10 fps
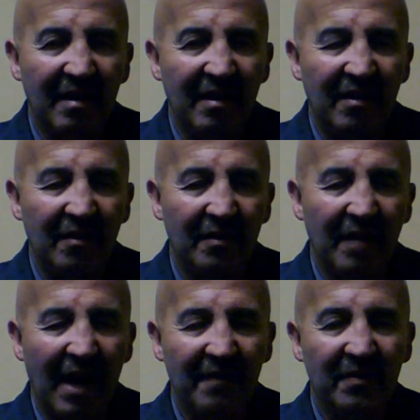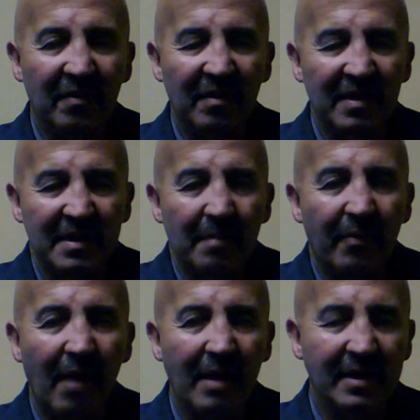you have to. It's a
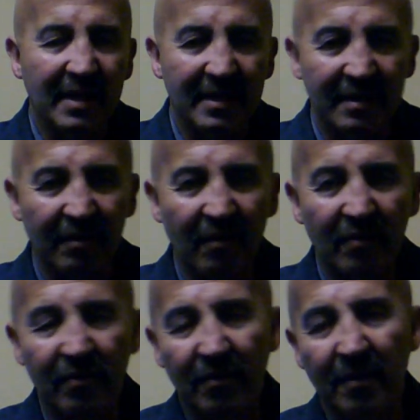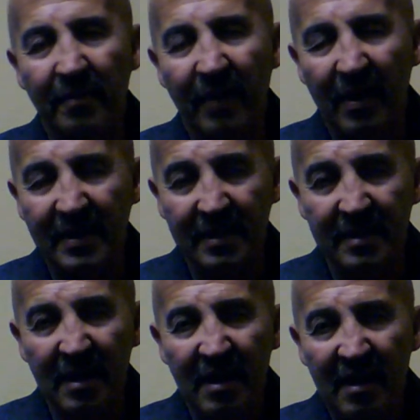process. You go through a process.
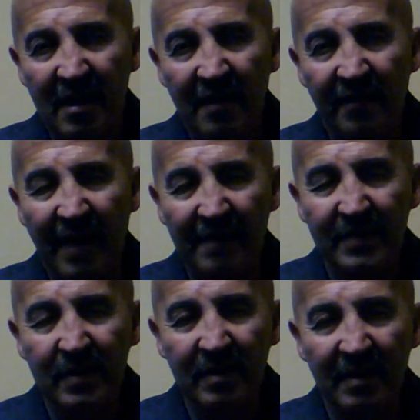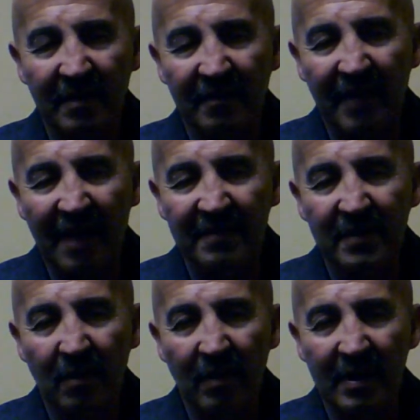If you have
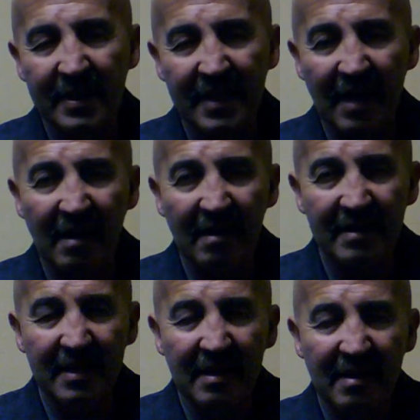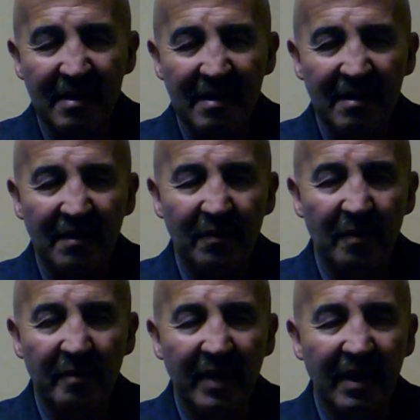solar cells, it will
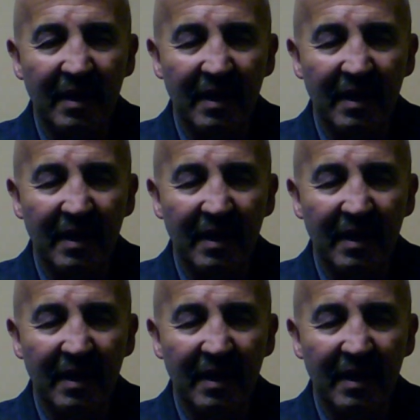be